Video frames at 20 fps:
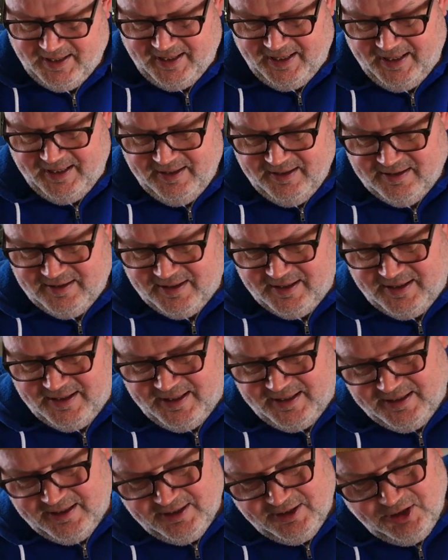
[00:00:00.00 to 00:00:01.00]
and I
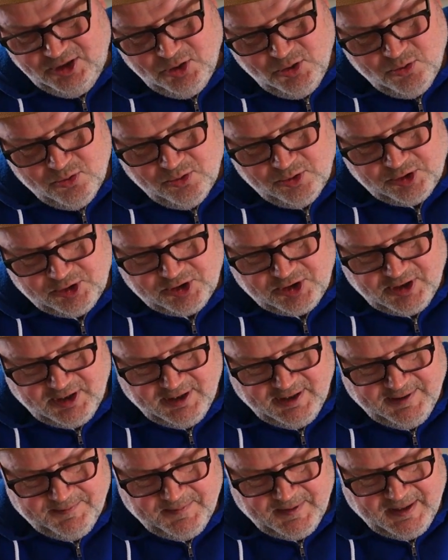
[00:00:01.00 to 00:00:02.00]
had a huge
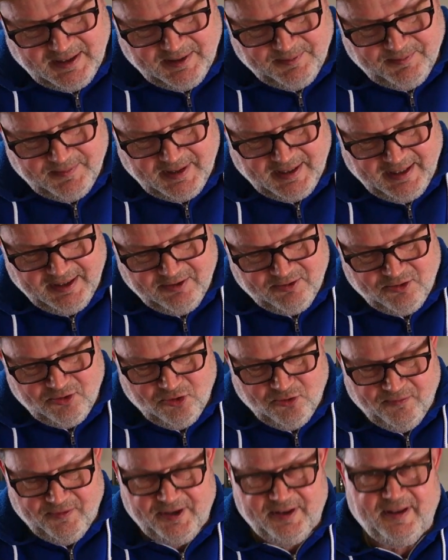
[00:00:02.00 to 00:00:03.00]

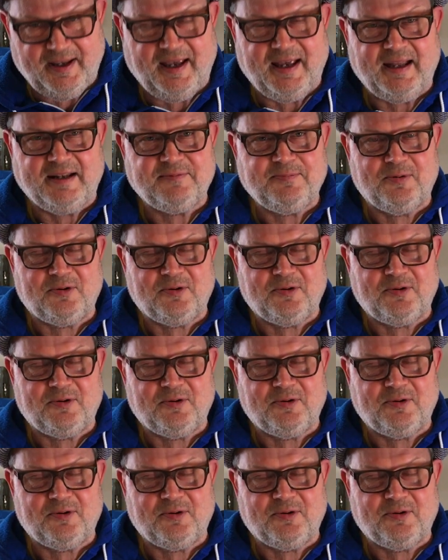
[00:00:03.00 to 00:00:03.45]
headroom with that,